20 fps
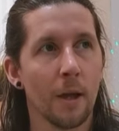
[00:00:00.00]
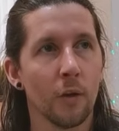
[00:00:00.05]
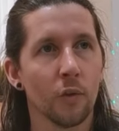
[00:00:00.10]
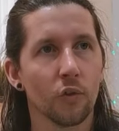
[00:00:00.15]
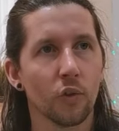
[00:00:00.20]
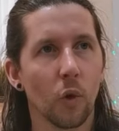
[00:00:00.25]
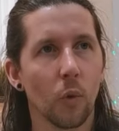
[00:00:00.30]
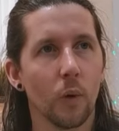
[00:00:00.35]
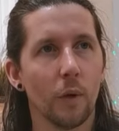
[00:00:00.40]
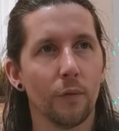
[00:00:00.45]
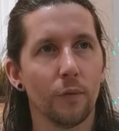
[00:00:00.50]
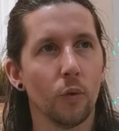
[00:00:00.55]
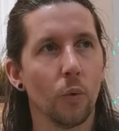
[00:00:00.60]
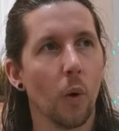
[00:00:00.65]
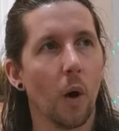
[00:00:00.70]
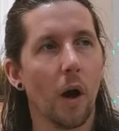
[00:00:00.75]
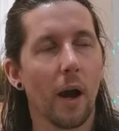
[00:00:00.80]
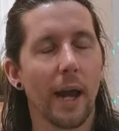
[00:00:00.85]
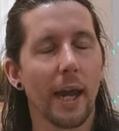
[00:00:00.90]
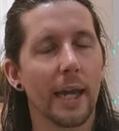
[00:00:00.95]
So if
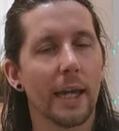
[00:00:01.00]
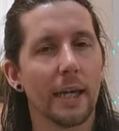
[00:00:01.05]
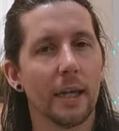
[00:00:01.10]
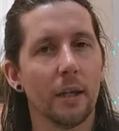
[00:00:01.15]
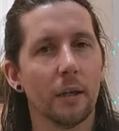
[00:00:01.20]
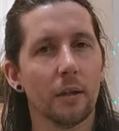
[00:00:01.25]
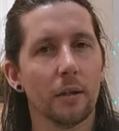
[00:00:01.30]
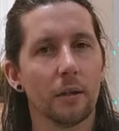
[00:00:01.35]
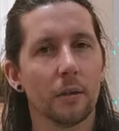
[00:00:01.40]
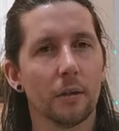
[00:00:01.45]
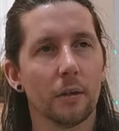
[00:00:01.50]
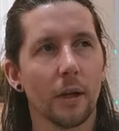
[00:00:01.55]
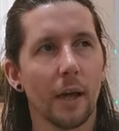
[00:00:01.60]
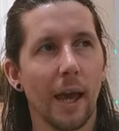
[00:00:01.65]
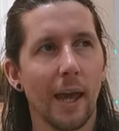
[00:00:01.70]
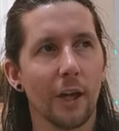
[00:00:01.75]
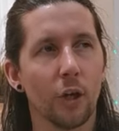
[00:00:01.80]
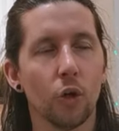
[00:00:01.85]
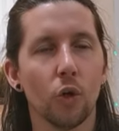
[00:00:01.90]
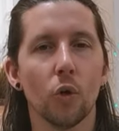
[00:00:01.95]
you are
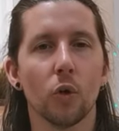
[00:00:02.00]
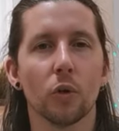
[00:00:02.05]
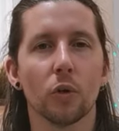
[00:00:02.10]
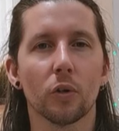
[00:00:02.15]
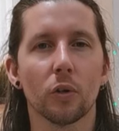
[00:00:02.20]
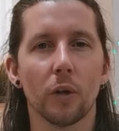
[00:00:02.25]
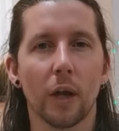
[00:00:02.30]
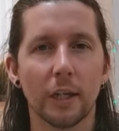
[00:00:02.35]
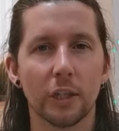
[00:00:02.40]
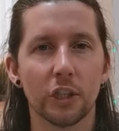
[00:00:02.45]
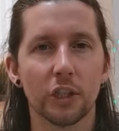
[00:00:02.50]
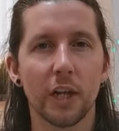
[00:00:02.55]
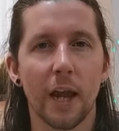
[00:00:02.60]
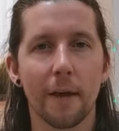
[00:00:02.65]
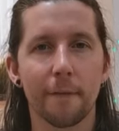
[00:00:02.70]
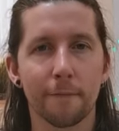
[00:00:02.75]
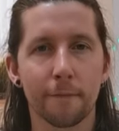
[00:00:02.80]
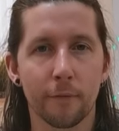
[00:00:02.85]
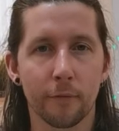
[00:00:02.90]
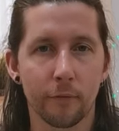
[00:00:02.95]
a cook, a
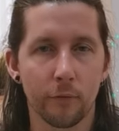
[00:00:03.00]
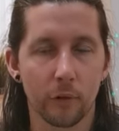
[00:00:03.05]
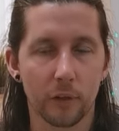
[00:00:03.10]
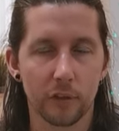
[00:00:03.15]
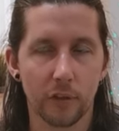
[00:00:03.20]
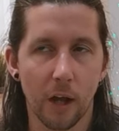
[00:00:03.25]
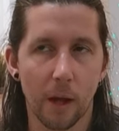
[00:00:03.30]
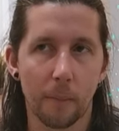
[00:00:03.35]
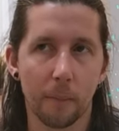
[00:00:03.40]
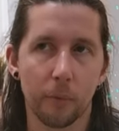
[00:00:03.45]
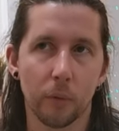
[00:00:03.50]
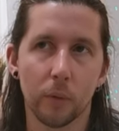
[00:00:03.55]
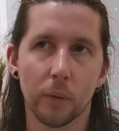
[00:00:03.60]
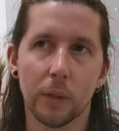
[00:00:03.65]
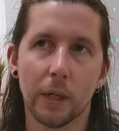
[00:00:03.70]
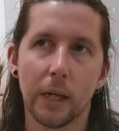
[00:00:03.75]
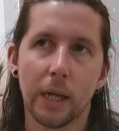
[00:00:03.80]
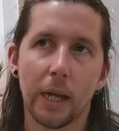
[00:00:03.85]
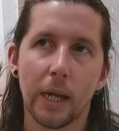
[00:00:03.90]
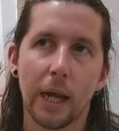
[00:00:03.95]
chef, for
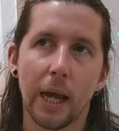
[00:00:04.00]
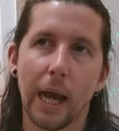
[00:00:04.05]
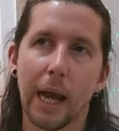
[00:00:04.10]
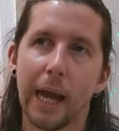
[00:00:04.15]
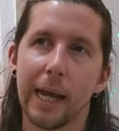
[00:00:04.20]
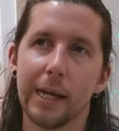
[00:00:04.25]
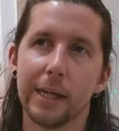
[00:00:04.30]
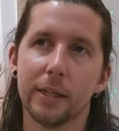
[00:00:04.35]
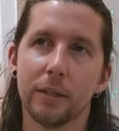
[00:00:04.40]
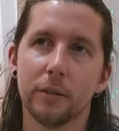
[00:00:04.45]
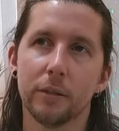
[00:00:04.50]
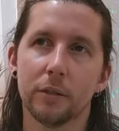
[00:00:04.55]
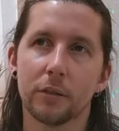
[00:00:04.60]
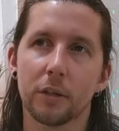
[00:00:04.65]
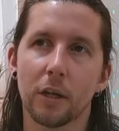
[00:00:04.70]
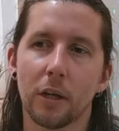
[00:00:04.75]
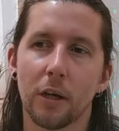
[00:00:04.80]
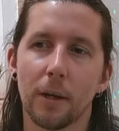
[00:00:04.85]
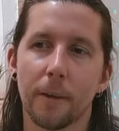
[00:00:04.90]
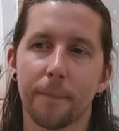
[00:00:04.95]
example, and
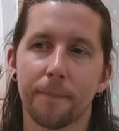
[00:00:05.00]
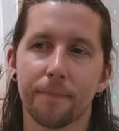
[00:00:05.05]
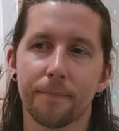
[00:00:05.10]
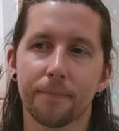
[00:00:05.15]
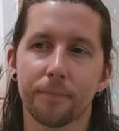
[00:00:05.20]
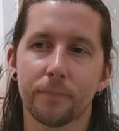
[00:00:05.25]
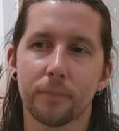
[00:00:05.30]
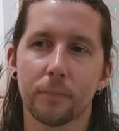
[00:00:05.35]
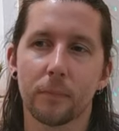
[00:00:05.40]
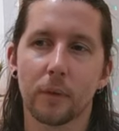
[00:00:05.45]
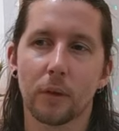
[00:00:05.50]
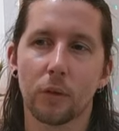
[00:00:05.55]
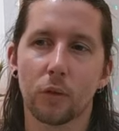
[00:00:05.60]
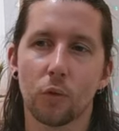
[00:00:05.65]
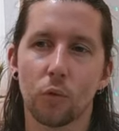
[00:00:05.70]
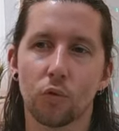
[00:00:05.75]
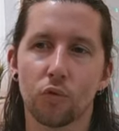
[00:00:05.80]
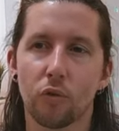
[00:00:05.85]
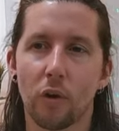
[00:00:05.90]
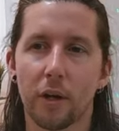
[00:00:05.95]

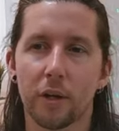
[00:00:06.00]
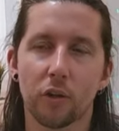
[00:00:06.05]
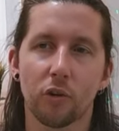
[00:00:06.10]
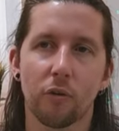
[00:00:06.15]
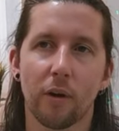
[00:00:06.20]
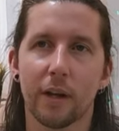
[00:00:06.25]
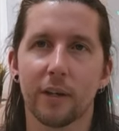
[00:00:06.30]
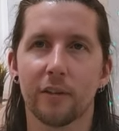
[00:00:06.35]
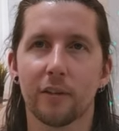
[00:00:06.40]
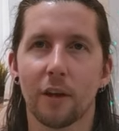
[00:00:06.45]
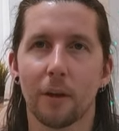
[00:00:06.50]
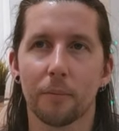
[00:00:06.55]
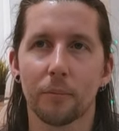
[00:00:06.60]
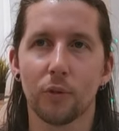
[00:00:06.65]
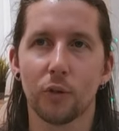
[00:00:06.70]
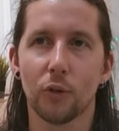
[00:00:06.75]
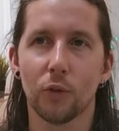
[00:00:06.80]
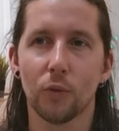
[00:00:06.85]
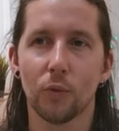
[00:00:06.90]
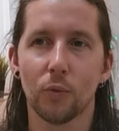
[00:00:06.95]
you're trying to create
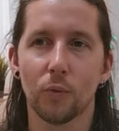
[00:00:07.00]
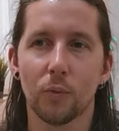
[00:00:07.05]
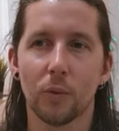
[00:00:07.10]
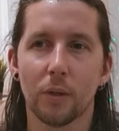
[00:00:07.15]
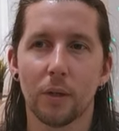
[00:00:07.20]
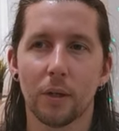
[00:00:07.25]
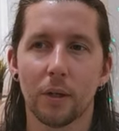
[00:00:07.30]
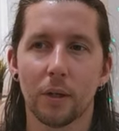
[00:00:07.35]
up new